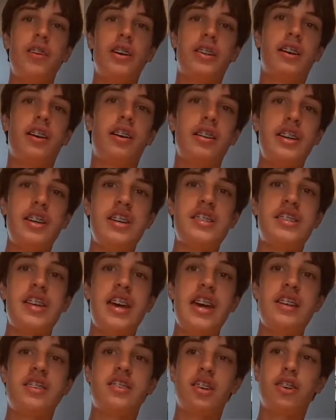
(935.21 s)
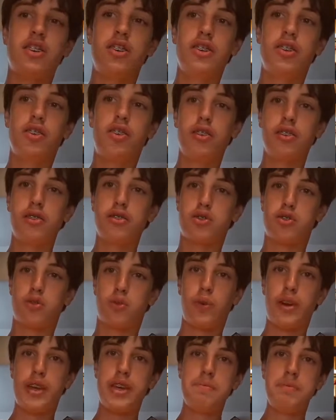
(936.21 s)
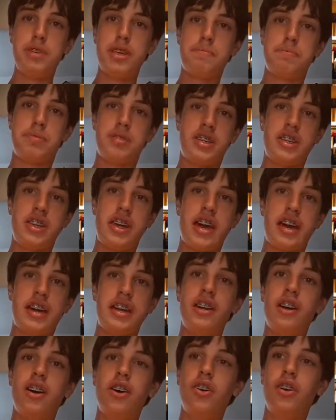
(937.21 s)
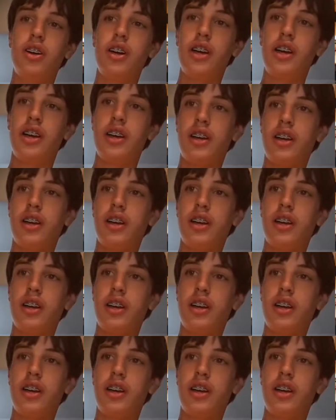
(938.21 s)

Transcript: with all these atonal, dreamy piano,